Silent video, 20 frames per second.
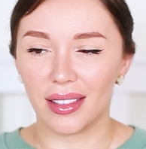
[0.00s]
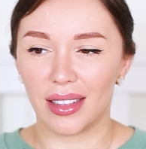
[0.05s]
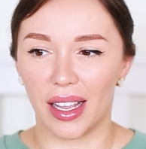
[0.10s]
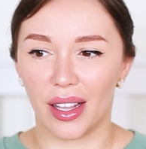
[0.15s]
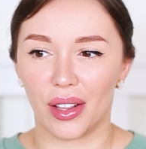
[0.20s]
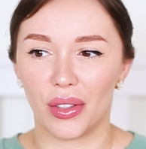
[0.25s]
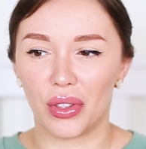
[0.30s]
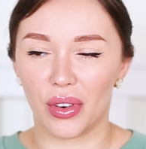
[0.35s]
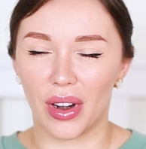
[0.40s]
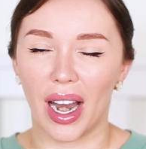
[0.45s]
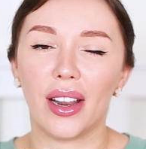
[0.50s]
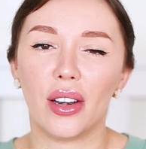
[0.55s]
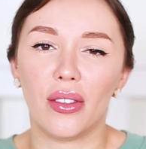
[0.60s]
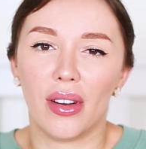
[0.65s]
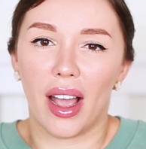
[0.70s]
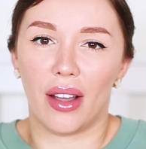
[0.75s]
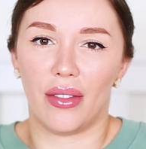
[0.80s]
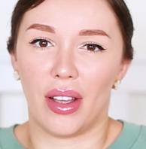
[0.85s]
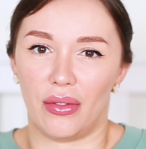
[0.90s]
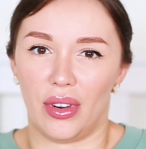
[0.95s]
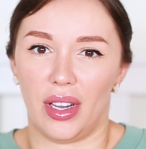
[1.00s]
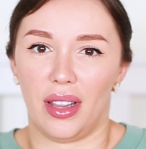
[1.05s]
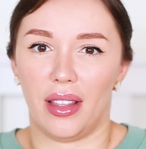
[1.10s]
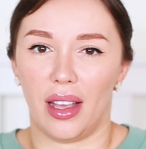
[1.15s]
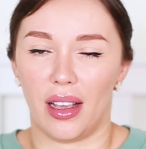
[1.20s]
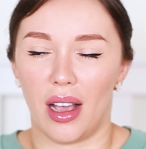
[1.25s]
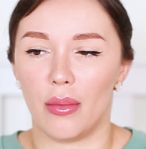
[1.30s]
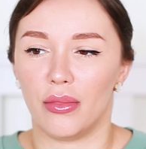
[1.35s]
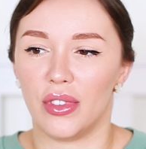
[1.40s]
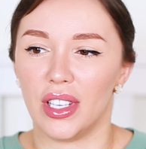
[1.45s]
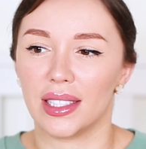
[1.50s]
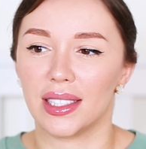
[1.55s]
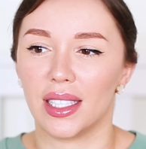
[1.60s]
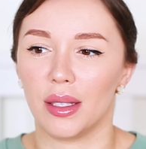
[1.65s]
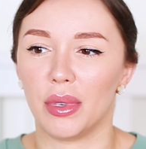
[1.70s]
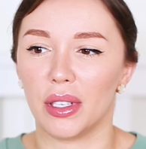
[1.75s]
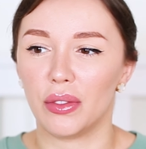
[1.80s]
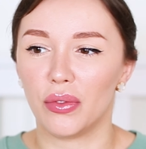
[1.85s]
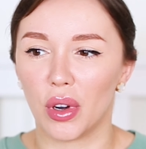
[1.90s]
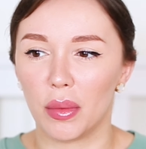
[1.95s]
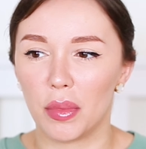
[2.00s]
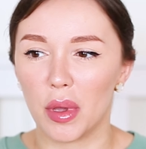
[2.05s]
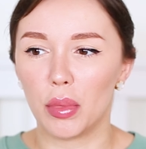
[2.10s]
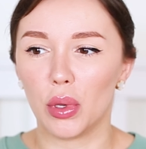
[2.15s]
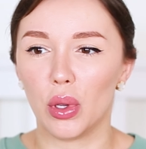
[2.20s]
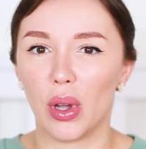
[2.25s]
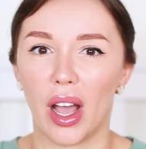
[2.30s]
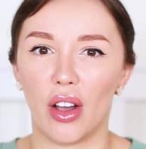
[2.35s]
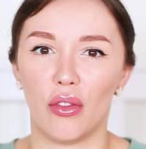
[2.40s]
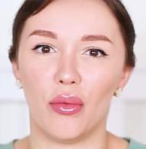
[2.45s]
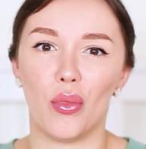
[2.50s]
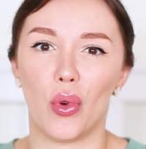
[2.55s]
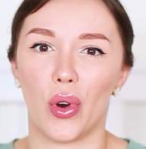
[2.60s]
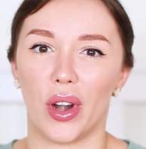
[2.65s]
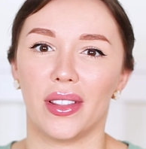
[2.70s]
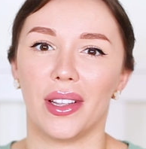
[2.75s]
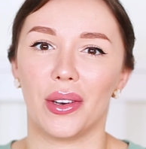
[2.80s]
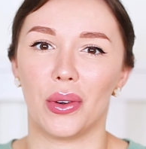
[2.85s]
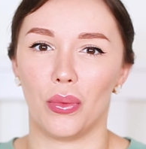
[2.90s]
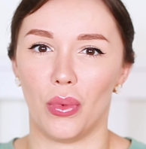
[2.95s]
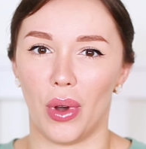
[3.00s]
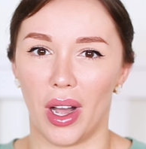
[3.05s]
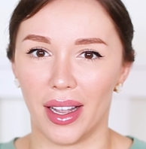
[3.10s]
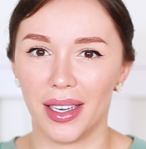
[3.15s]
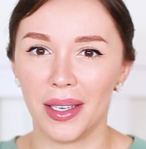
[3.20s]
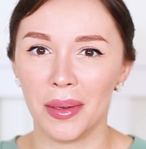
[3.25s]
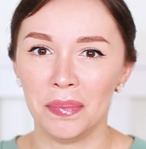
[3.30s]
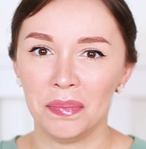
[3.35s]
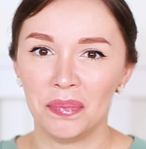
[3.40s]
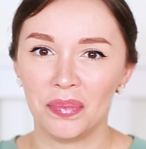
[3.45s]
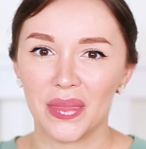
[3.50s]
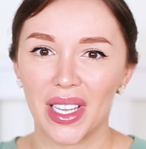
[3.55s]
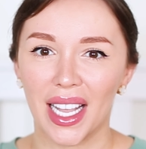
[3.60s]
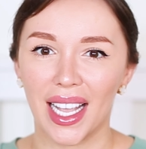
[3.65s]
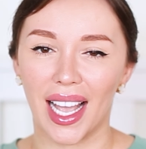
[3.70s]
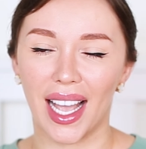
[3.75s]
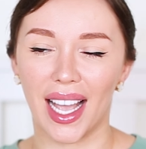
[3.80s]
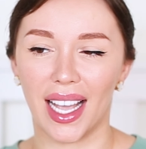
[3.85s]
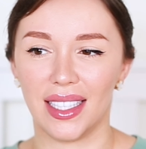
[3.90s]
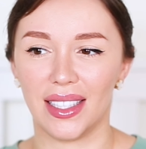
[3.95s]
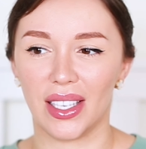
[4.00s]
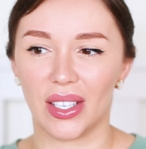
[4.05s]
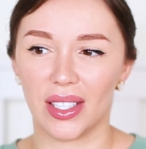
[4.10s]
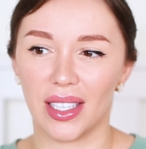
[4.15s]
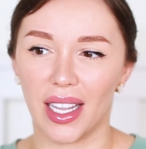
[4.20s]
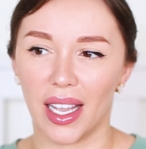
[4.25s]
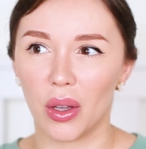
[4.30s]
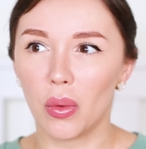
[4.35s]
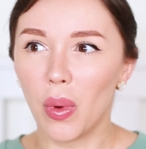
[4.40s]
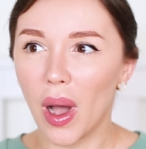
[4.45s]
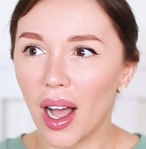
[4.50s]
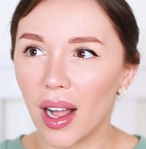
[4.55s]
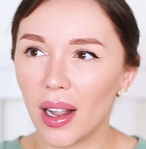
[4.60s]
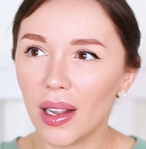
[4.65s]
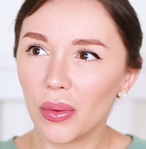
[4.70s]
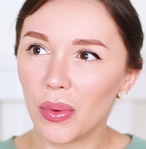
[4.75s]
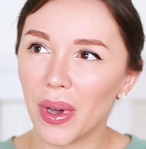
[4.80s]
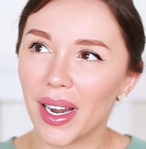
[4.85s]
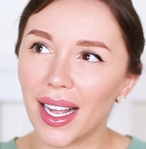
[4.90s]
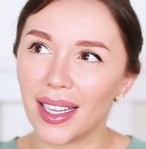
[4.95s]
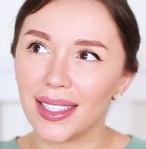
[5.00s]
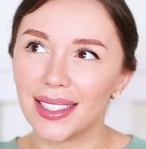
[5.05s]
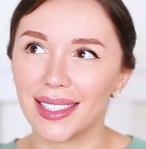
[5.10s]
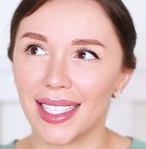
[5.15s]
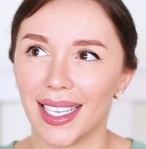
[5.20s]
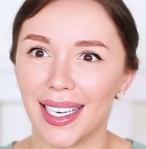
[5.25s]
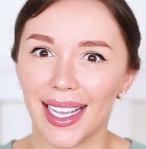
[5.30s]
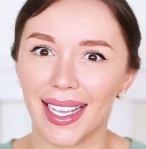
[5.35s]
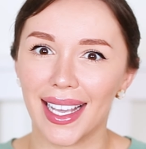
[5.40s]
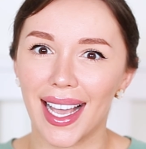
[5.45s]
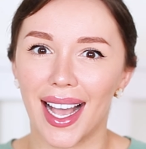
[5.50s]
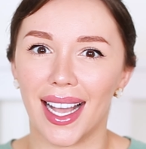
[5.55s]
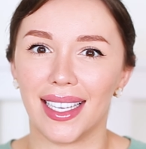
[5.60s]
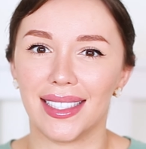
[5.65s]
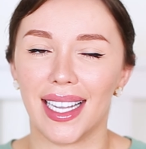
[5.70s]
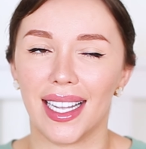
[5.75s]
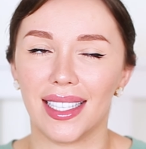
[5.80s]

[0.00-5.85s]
Like, I don't have everything obviously, but for people who have more than one, and they're like, well, what else can I get?